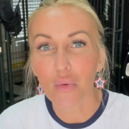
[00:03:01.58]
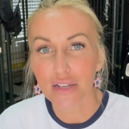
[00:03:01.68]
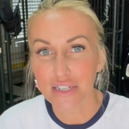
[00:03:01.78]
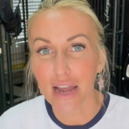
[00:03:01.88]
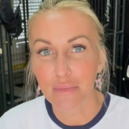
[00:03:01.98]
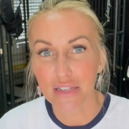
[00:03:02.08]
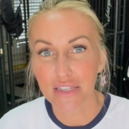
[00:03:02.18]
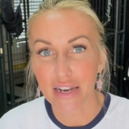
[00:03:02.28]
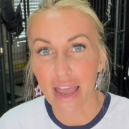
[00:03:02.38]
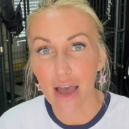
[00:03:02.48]
what time that's
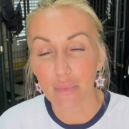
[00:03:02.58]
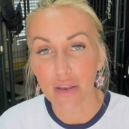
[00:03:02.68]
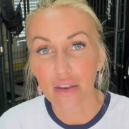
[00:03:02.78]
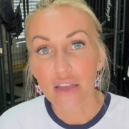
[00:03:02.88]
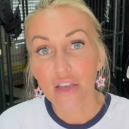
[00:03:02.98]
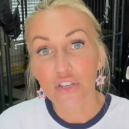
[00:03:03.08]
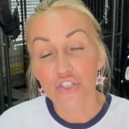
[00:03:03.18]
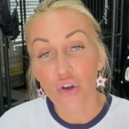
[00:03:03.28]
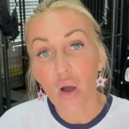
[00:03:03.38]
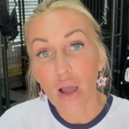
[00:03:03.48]
gonna happen.
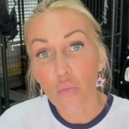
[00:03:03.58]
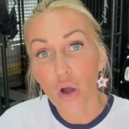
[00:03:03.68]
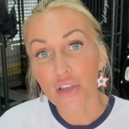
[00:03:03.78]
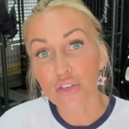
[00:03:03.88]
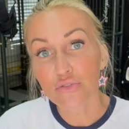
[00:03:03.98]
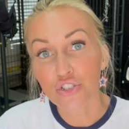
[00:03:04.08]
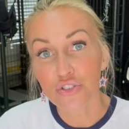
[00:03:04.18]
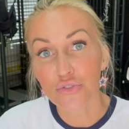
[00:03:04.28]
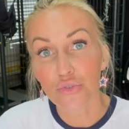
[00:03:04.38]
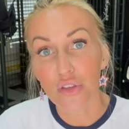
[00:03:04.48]
So I want you
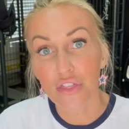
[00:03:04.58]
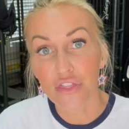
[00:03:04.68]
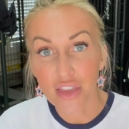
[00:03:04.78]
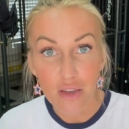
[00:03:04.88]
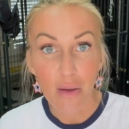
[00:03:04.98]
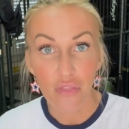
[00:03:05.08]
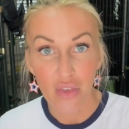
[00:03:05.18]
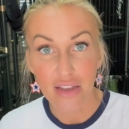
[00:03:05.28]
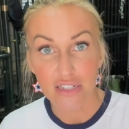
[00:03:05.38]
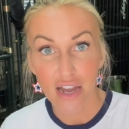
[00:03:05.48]
to think about
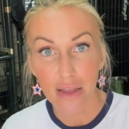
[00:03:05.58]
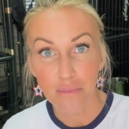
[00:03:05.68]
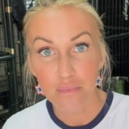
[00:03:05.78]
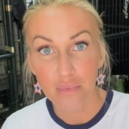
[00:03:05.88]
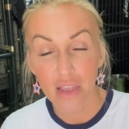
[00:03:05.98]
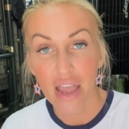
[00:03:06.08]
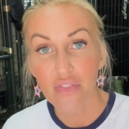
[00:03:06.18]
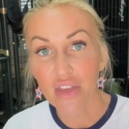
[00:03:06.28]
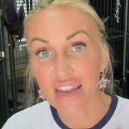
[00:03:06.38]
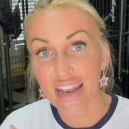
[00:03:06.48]
that time, and
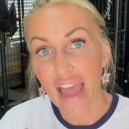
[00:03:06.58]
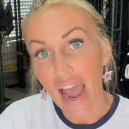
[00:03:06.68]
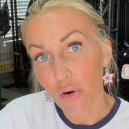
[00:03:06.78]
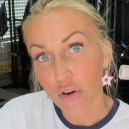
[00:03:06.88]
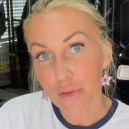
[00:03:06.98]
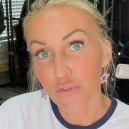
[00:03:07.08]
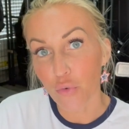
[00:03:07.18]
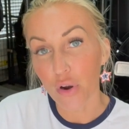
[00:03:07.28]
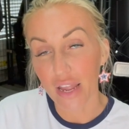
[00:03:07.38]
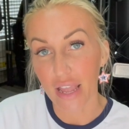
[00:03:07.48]
then an hour
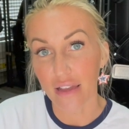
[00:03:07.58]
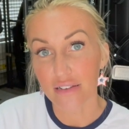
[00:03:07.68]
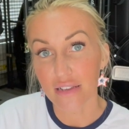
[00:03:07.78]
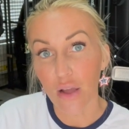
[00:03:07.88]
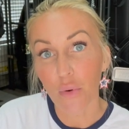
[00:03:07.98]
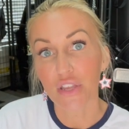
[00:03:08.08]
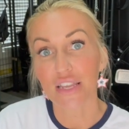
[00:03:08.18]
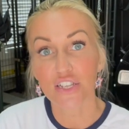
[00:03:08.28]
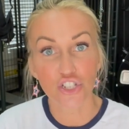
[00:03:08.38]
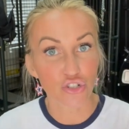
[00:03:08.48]
beforehand, I want you to
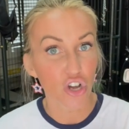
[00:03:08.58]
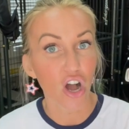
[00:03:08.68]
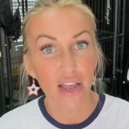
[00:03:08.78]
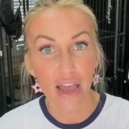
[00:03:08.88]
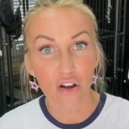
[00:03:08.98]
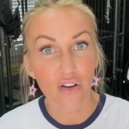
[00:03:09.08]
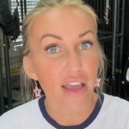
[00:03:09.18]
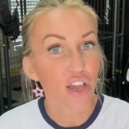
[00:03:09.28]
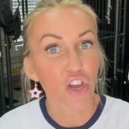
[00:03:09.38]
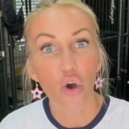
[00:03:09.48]
get your dog out
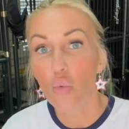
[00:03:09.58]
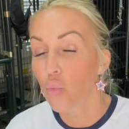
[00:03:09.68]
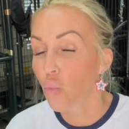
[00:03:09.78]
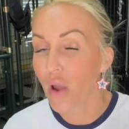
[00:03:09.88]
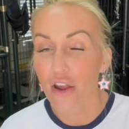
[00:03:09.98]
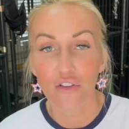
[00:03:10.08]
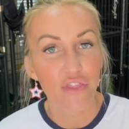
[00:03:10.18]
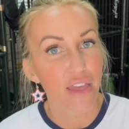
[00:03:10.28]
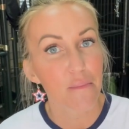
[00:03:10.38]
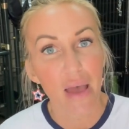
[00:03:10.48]
and go wear
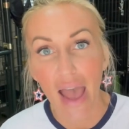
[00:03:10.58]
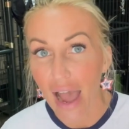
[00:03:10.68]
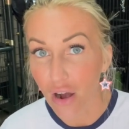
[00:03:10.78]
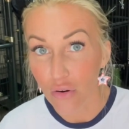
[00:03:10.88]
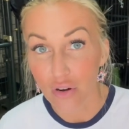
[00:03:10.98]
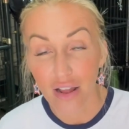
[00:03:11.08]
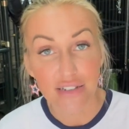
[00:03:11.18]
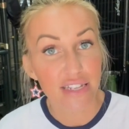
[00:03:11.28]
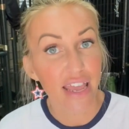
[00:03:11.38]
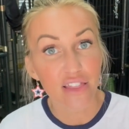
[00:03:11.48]
them out.
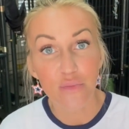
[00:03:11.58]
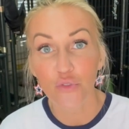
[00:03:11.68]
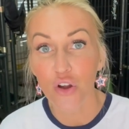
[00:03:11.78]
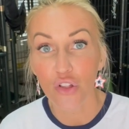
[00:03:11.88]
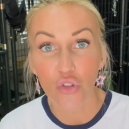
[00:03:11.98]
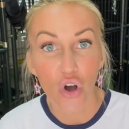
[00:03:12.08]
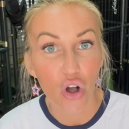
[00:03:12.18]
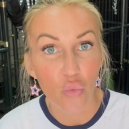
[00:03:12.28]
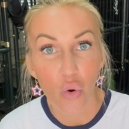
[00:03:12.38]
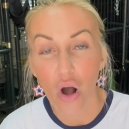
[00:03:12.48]
Take them for a
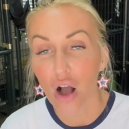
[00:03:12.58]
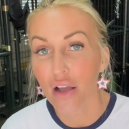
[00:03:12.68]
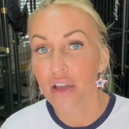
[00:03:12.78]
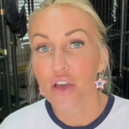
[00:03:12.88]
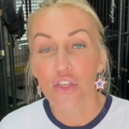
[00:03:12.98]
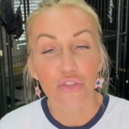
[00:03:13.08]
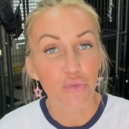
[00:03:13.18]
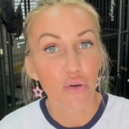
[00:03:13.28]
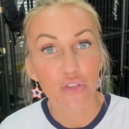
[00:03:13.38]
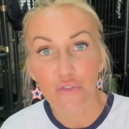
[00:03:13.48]
long walk,
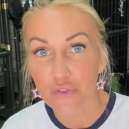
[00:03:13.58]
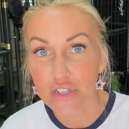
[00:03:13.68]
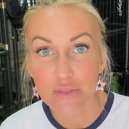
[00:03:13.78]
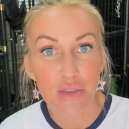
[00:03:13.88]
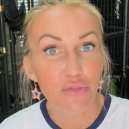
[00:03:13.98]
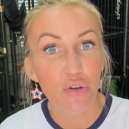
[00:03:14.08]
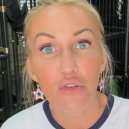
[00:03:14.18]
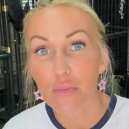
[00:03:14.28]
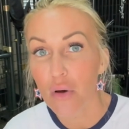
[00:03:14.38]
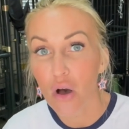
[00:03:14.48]
throw the frisbee, throw
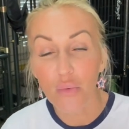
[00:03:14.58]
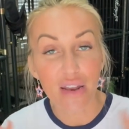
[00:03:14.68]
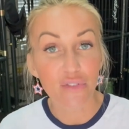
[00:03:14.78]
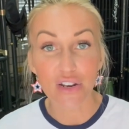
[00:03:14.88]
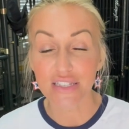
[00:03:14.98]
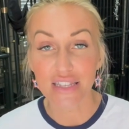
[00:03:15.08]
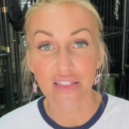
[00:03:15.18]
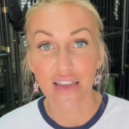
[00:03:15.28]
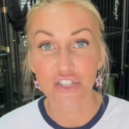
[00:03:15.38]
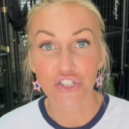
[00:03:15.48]
the ball, whatever it is they
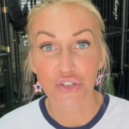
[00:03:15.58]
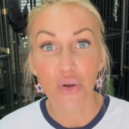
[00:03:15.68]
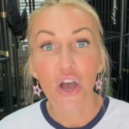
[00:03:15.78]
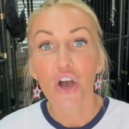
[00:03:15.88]
like to do,